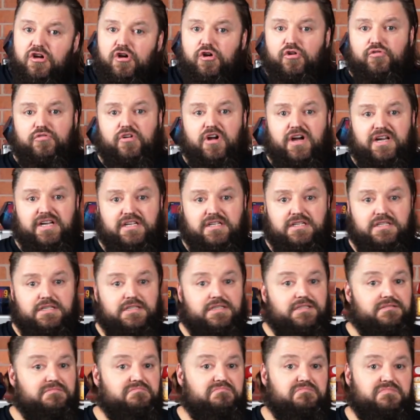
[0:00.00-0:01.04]
Alrighty,
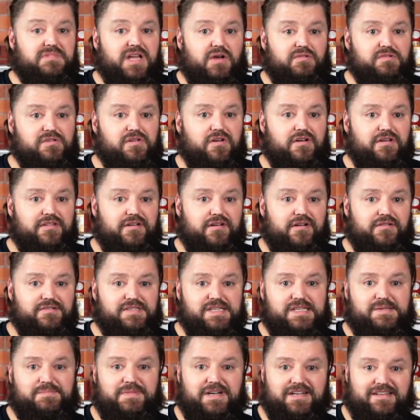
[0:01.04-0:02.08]
that was longer than I
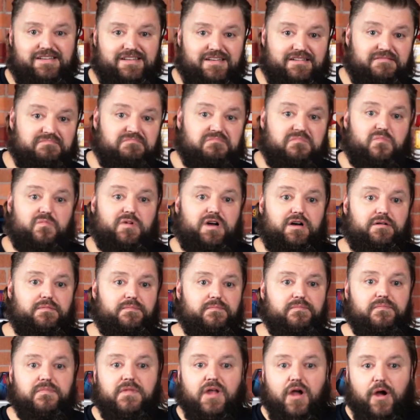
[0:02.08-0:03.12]
was expecting.
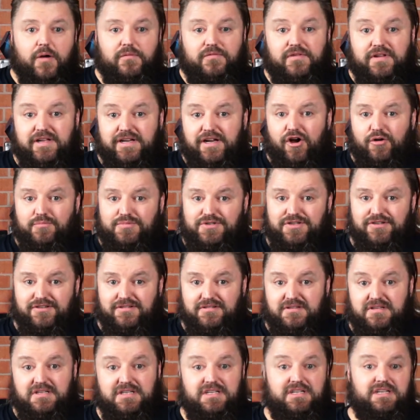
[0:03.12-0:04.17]
Well, hopefully it helped
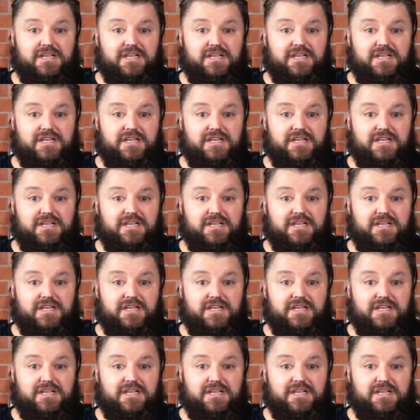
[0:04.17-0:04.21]
you.